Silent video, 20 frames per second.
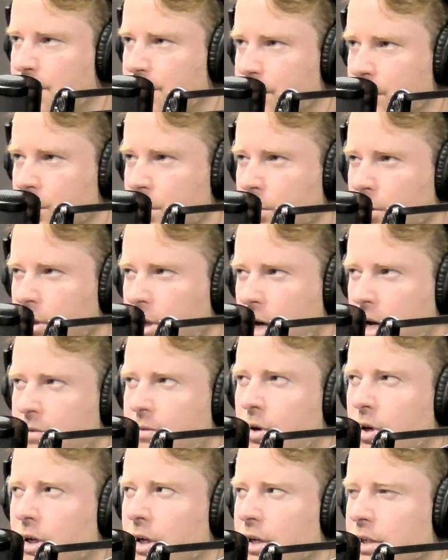So a lot of
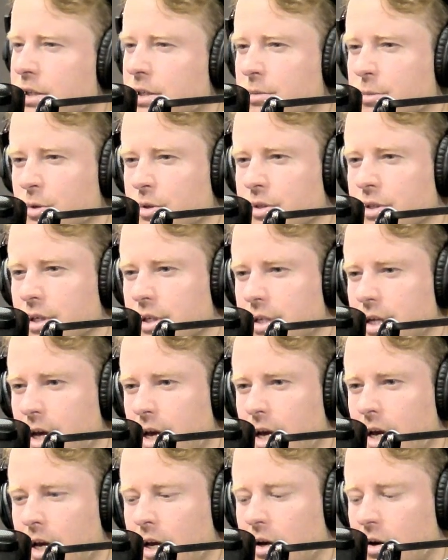our customers
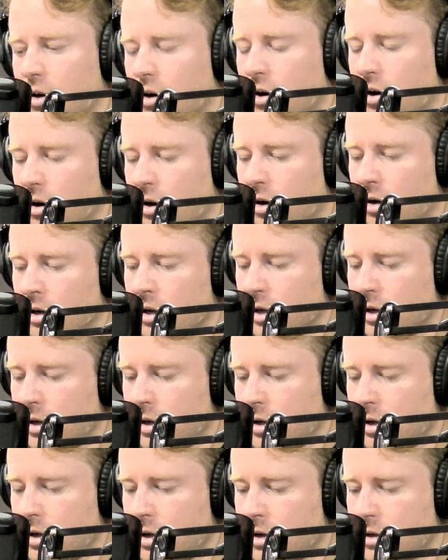today are
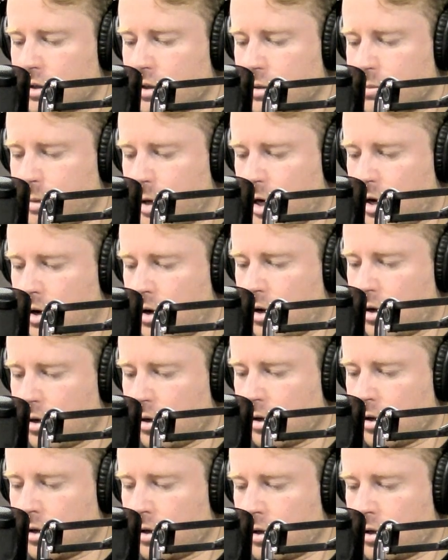small